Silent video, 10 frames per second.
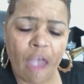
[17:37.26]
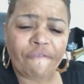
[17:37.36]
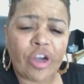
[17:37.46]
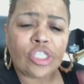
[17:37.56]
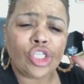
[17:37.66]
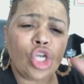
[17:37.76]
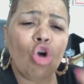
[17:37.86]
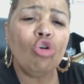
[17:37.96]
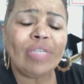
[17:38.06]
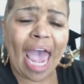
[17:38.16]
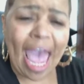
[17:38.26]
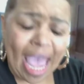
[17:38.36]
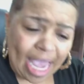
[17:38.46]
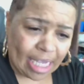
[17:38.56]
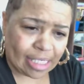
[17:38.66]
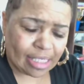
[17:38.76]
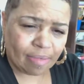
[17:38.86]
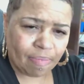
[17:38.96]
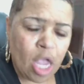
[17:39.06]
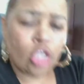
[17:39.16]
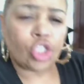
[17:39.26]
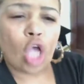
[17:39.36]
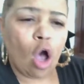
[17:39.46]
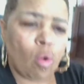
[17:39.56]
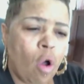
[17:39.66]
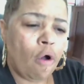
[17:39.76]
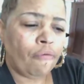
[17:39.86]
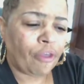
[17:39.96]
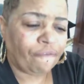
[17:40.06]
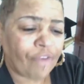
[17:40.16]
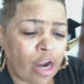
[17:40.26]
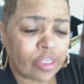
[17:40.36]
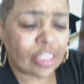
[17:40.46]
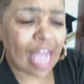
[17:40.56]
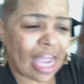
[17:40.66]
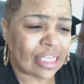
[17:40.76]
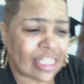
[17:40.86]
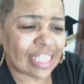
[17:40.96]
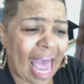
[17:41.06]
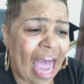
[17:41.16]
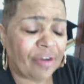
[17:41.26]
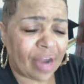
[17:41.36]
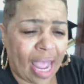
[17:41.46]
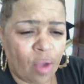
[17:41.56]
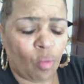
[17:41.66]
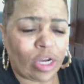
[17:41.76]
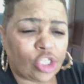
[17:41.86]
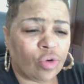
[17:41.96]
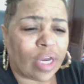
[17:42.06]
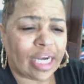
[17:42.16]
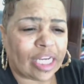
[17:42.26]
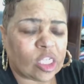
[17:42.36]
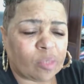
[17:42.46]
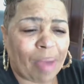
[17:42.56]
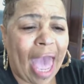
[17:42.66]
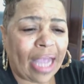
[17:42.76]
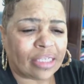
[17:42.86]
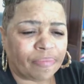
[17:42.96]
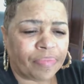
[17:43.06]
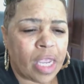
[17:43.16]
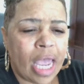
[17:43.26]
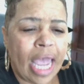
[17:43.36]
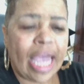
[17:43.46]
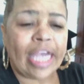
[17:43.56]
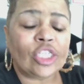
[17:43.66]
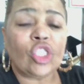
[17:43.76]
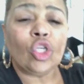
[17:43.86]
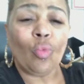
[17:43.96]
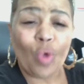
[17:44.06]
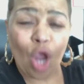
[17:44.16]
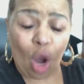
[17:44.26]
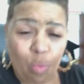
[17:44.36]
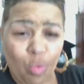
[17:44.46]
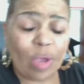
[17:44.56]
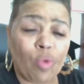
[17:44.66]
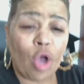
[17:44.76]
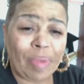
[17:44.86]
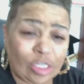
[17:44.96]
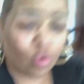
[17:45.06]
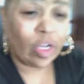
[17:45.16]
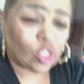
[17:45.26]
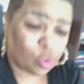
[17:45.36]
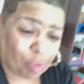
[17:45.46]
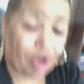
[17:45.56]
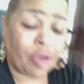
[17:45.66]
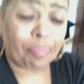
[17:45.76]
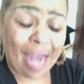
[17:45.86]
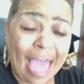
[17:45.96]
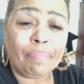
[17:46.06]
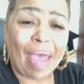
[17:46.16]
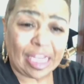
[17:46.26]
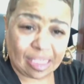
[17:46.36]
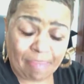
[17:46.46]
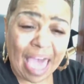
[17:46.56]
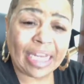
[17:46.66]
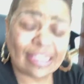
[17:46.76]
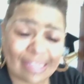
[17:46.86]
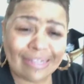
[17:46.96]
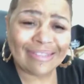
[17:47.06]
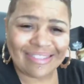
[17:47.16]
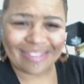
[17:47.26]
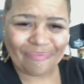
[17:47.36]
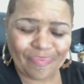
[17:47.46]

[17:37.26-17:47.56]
for 2 days. So the first day, Saturday, what you can expect is we will be doing spirit plant-based medicines,